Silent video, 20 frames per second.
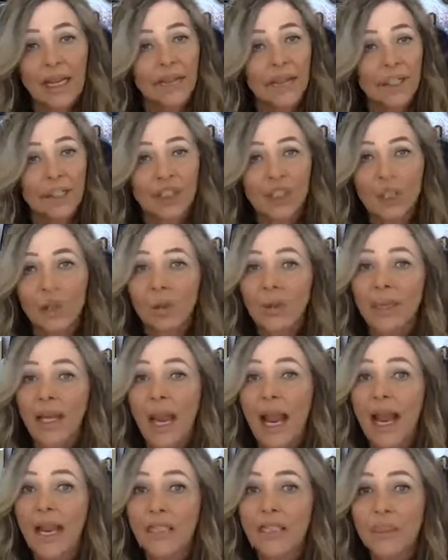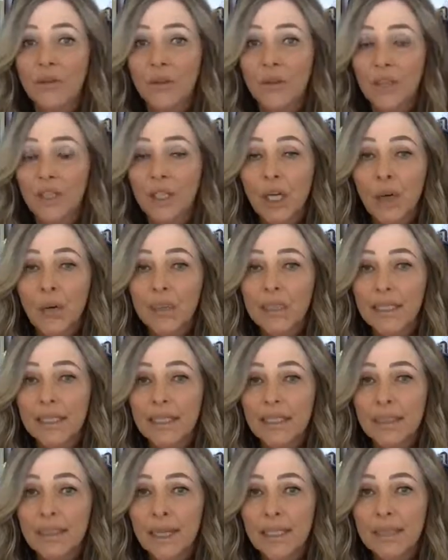that you want to ask for an
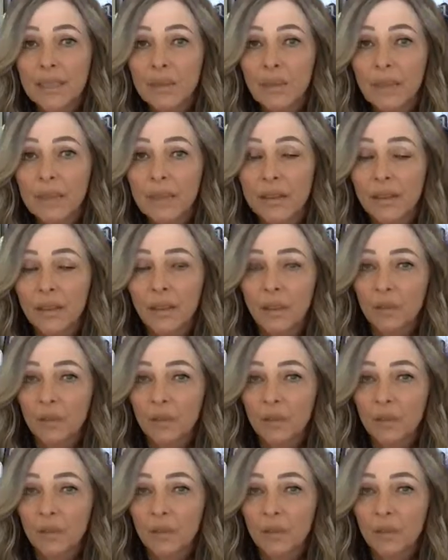OT assessment,